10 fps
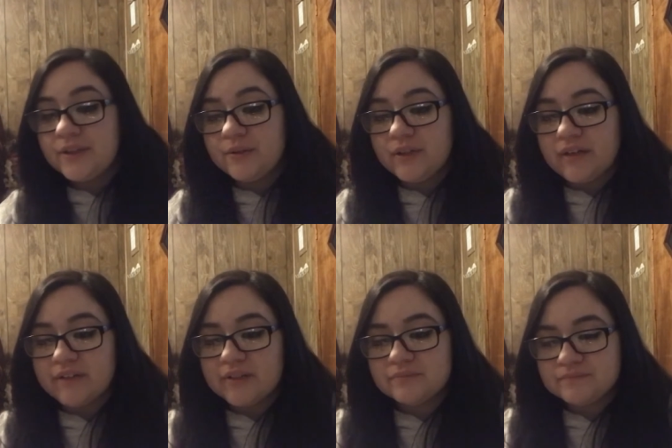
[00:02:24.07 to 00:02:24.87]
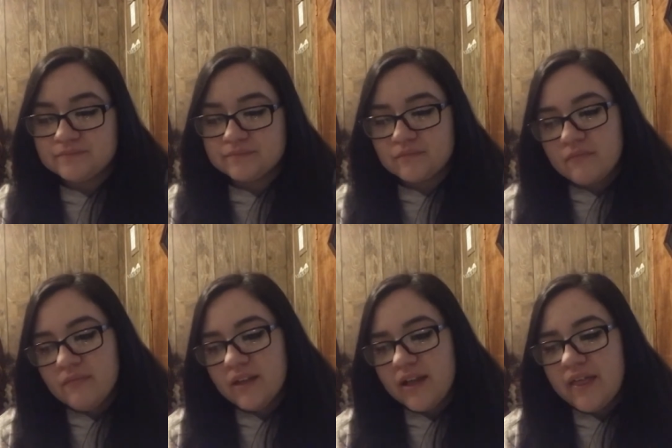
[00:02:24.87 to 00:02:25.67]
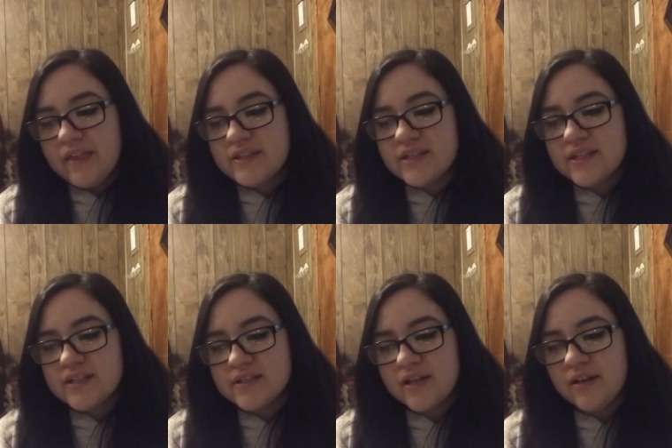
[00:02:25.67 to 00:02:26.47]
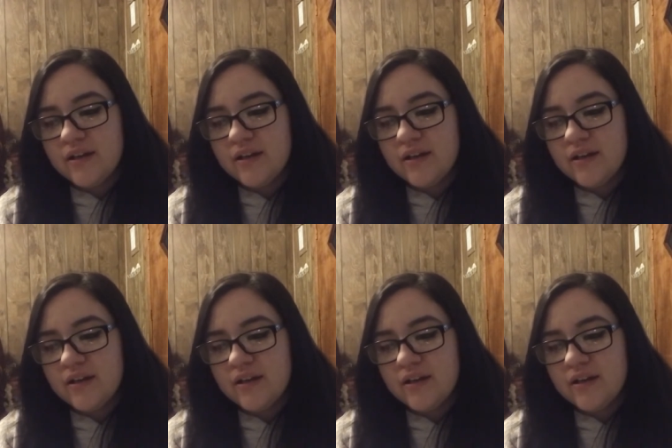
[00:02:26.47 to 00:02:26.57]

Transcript: Whatever. This is